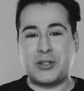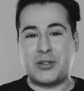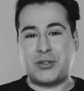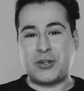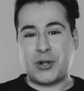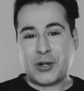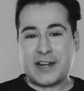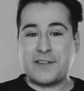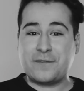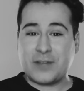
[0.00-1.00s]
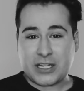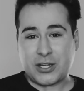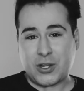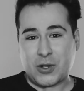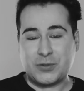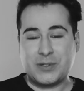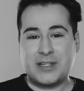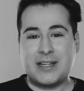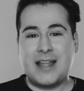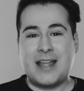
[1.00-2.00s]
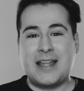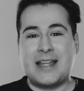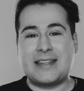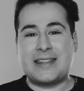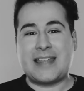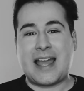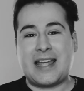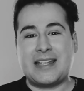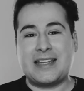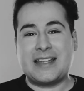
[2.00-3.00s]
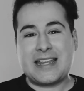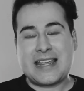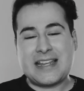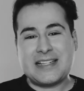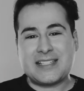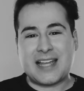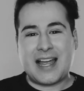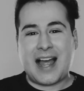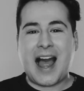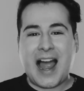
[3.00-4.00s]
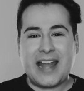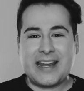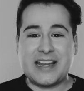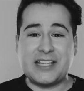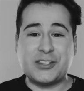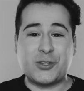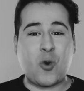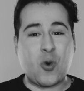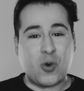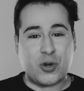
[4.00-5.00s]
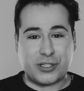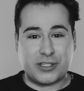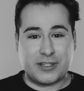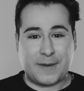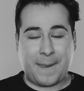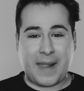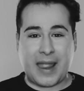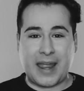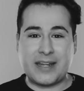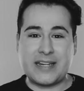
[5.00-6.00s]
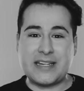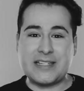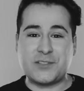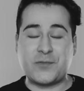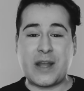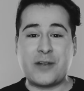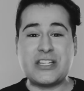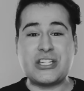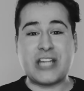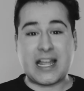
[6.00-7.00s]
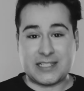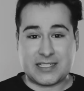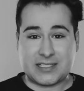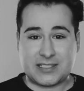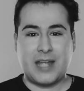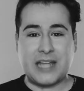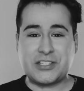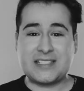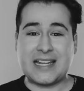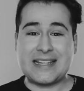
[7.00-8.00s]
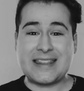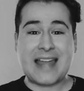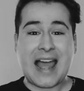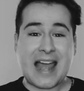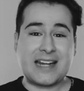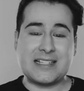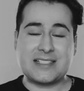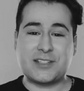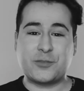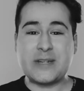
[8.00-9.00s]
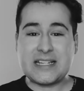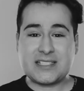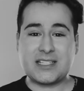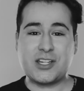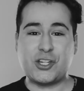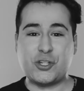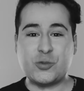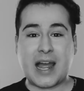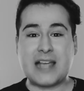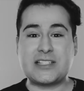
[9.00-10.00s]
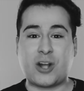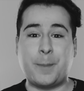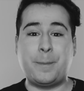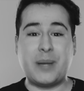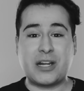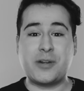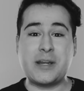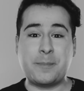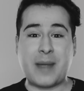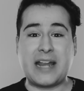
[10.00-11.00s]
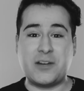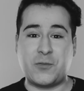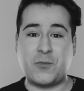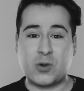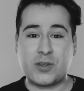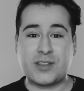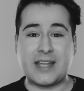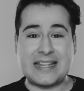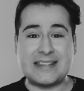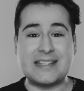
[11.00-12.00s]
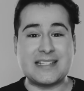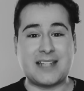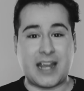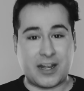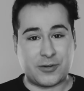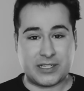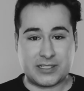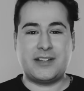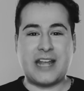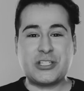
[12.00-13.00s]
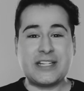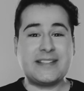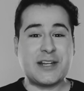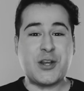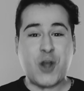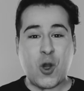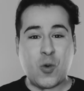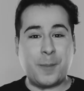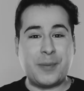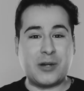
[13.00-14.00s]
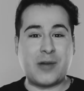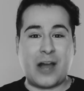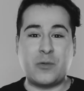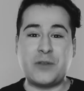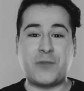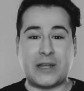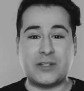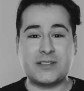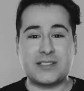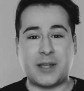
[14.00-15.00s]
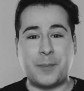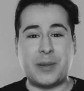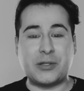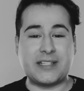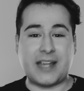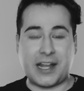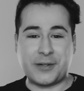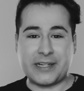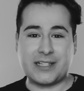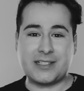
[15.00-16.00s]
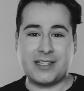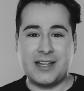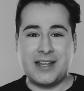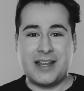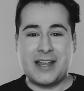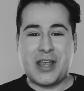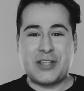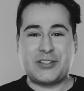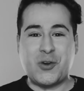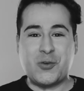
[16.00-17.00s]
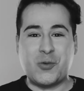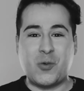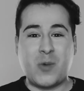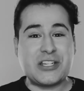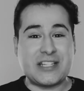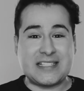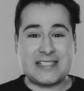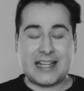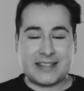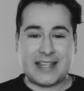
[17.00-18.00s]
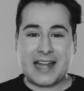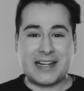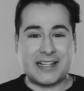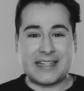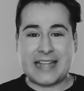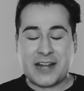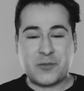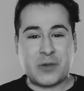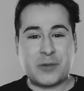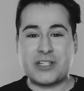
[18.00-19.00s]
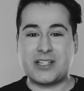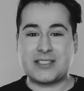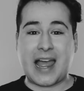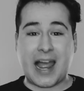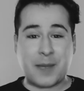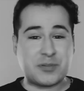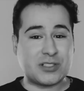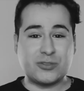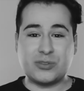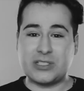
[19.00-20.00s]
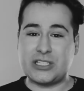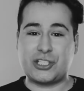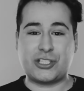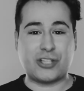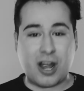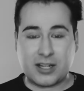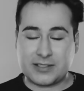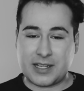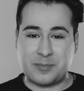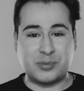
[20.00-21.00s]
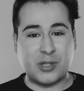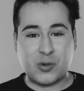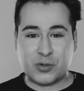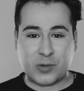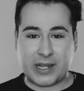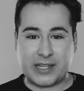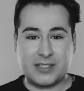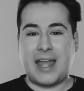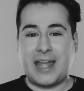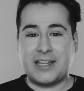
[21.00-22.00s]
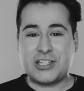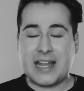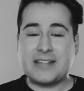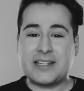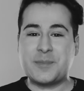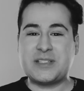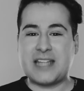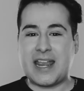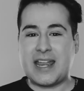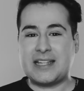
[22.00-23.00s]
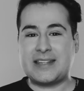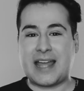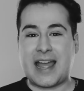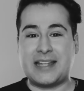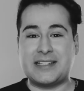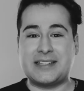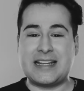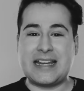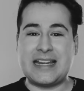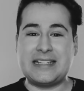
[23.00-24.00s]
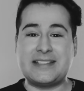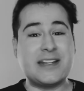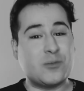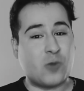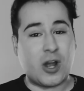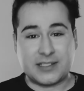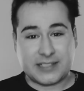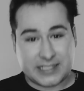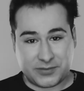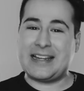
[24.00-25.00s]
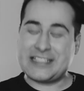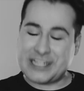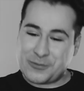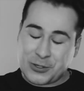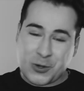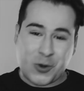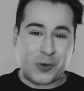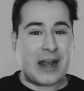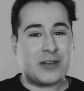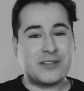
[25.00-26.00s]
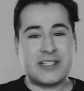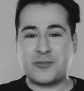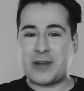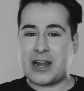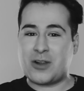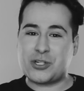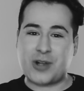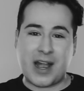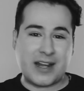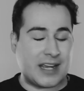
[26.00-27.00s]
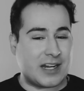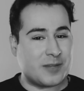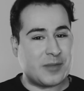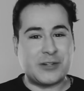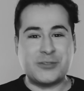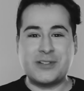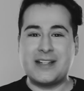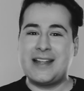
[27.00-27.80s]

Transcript: during a video that he's hiding in the corner and he's very jealous. And she said that is the reason you guys are bickering back and forth in this area. Now, she didn't know about how we felt about the area. So when she said that, again, we were just absolutely shocked and blown away. And she ended up saying that he didn't want to leave. She would go around and around trying to get him out.